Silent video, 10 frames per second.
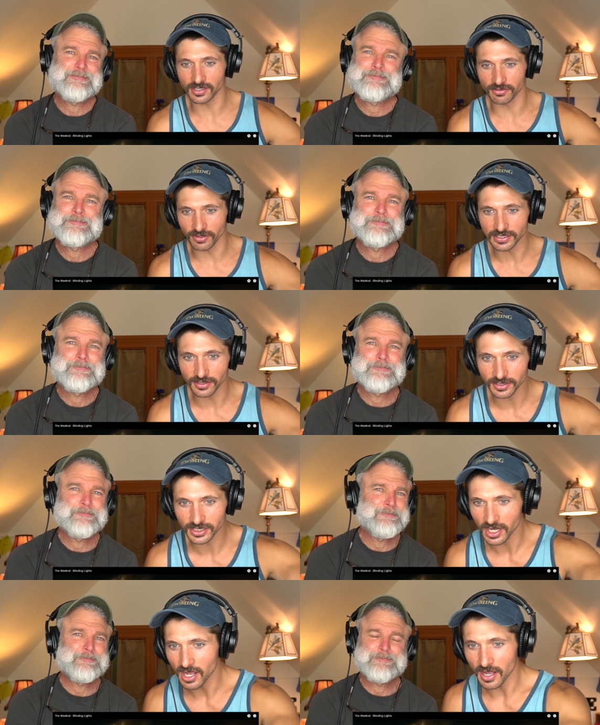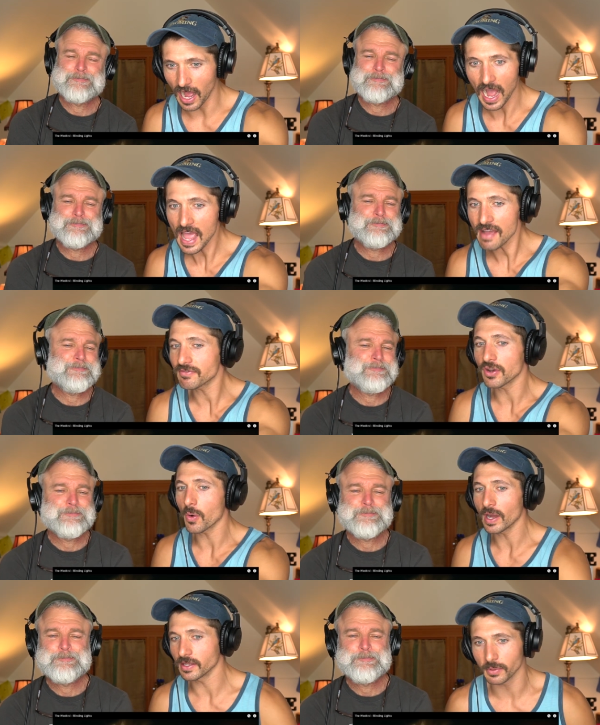Speaker 1: or done research I have
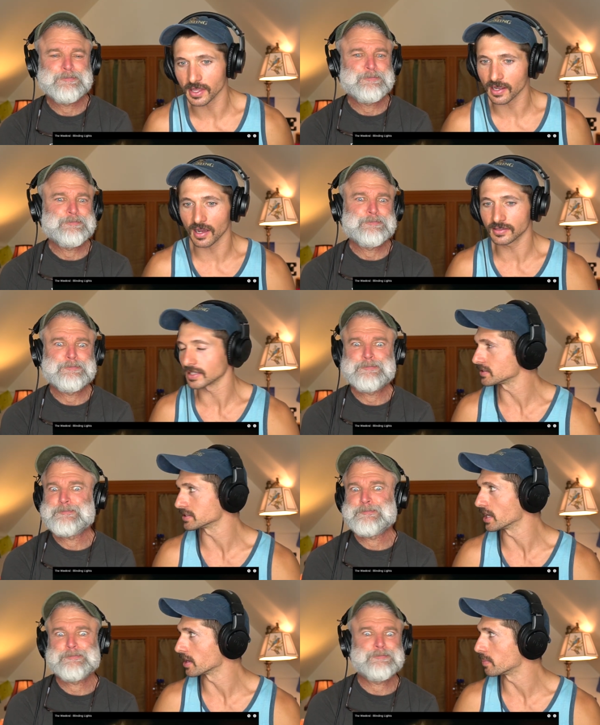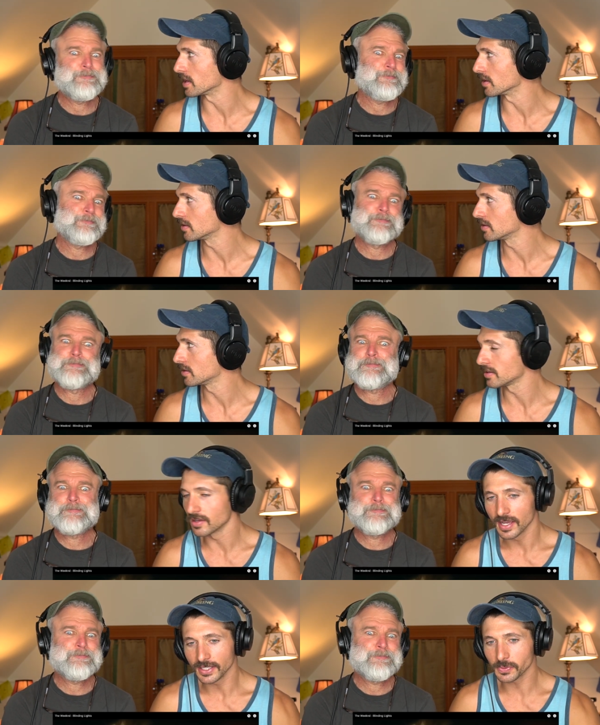no idea what the context is gonna be.
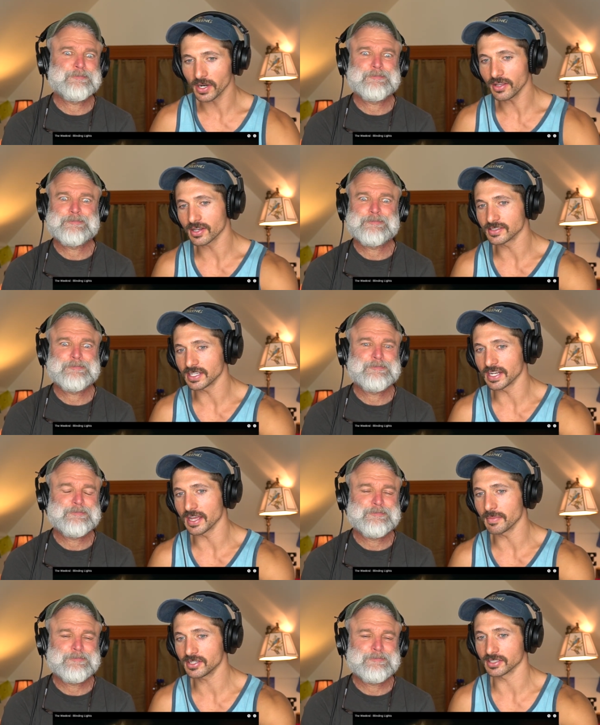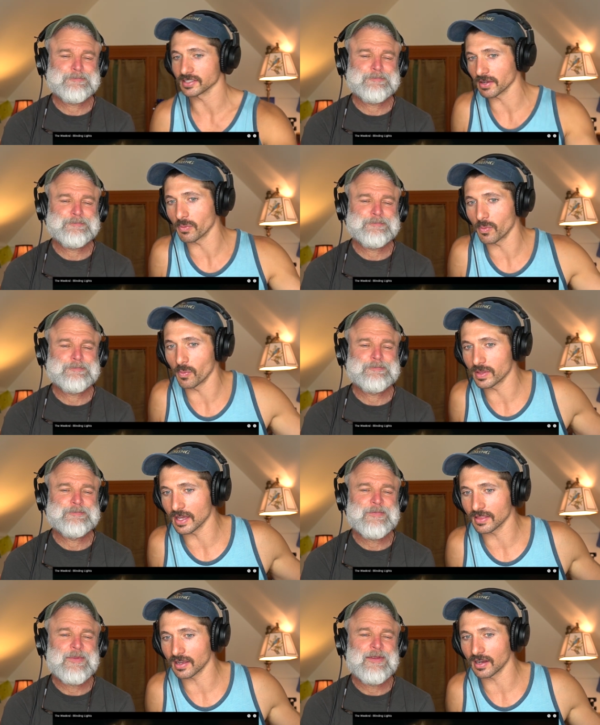Mm-mm. It's weird how you can see an image is like
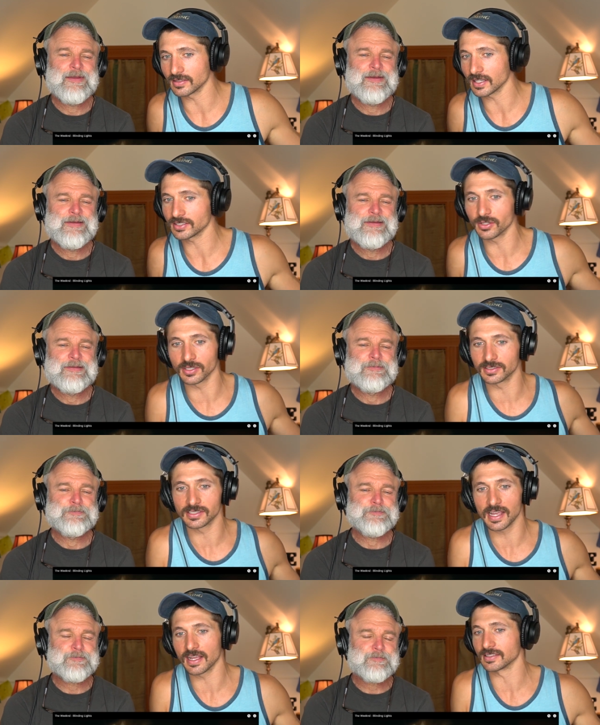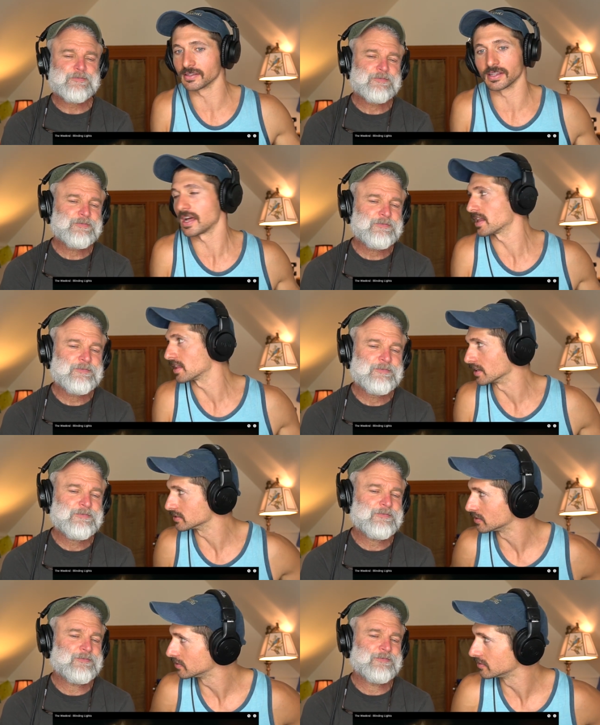without the context, you could say it's a lot of
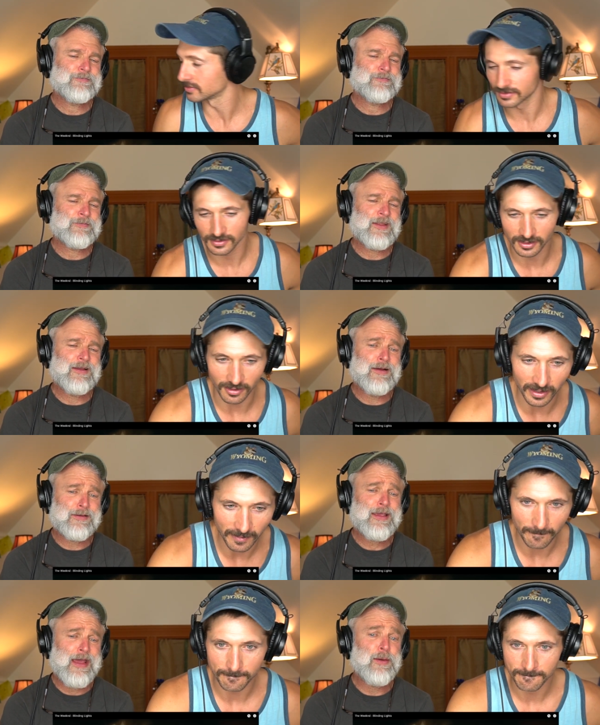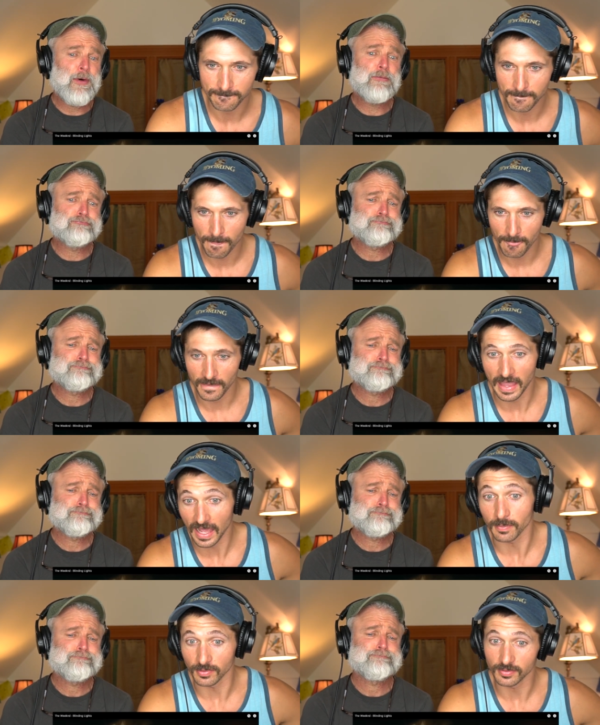things. Ready? Uh, cannibal.
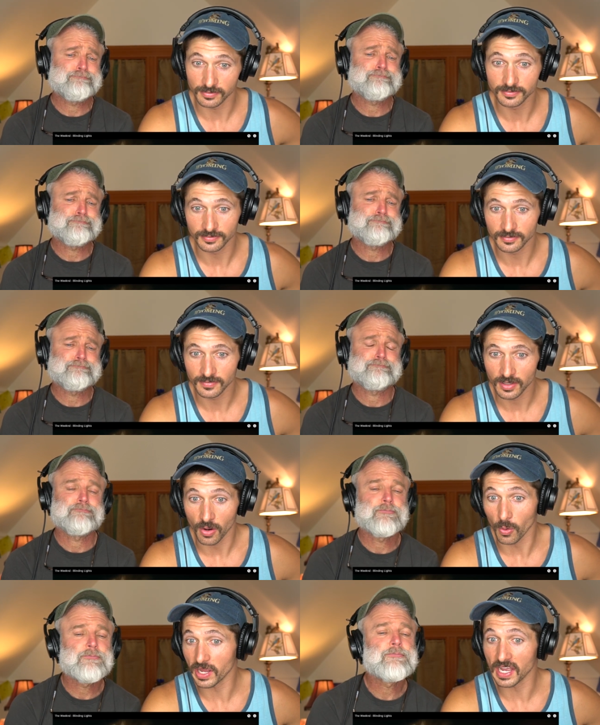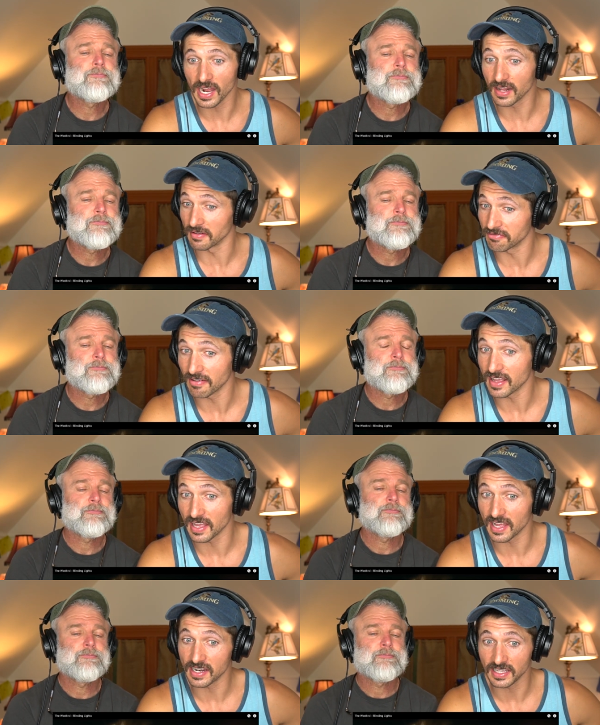Cannibal. Or he got in a
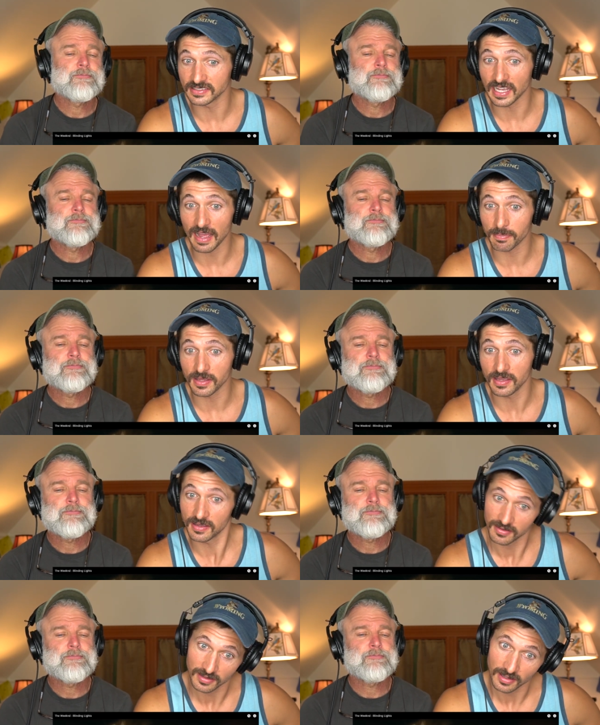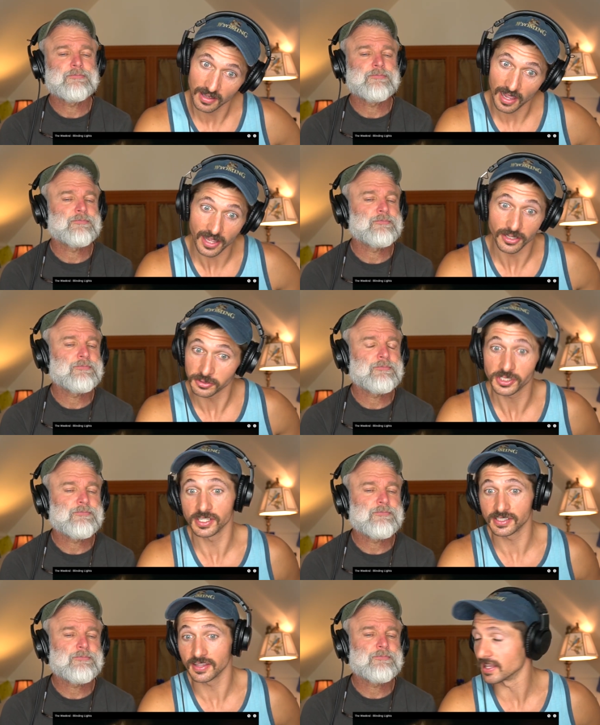fight and he's happy, and you should
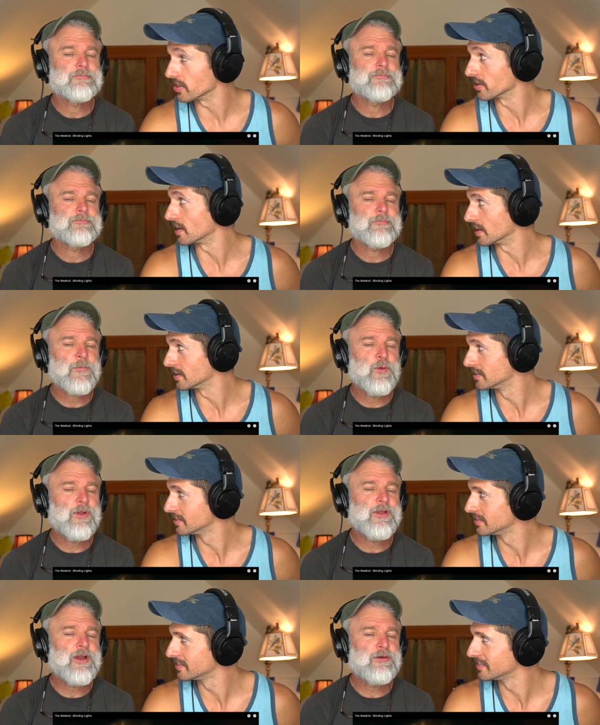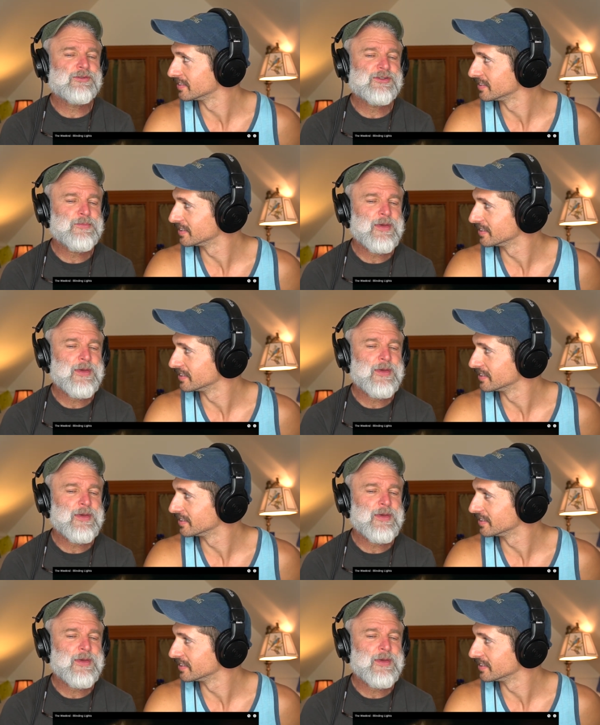have seen the other guy.
Speaker 2: Well, the nose is